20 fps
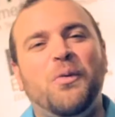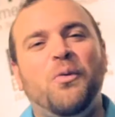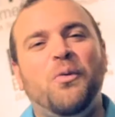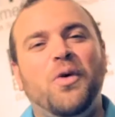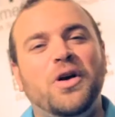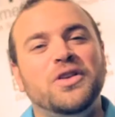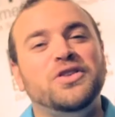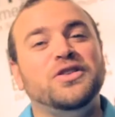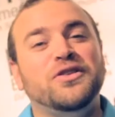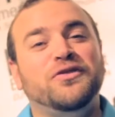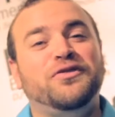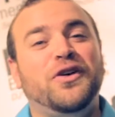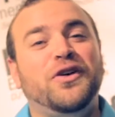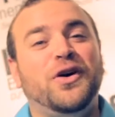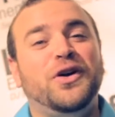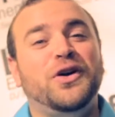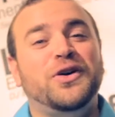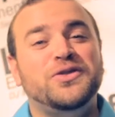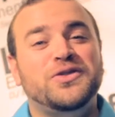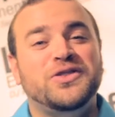Once your
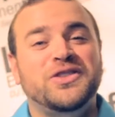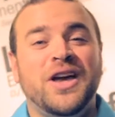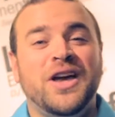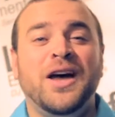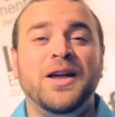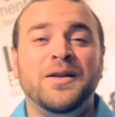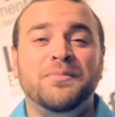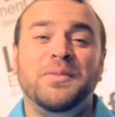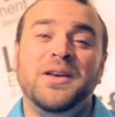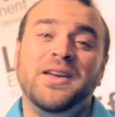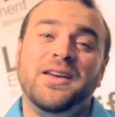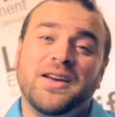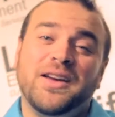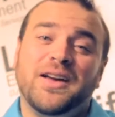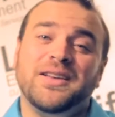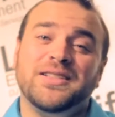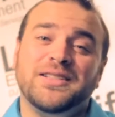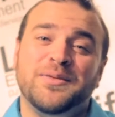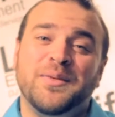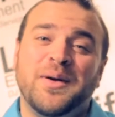photo's done being
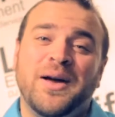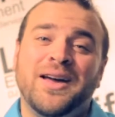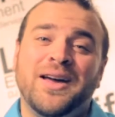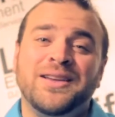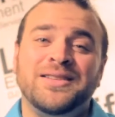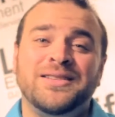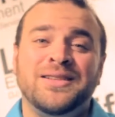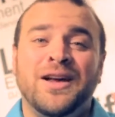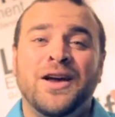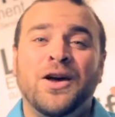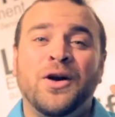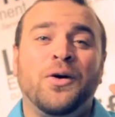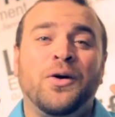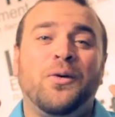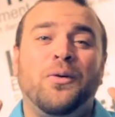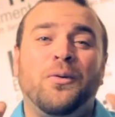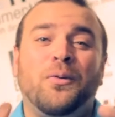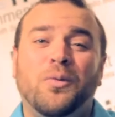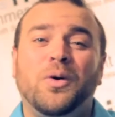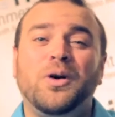
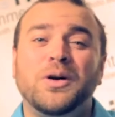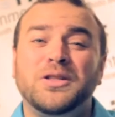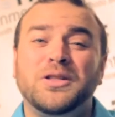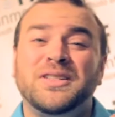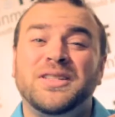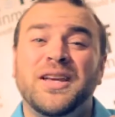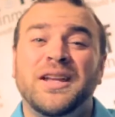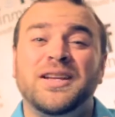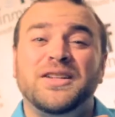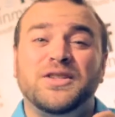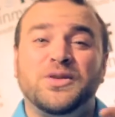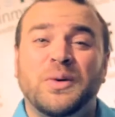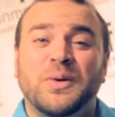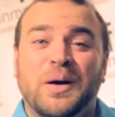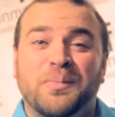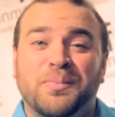customized, we'll send it to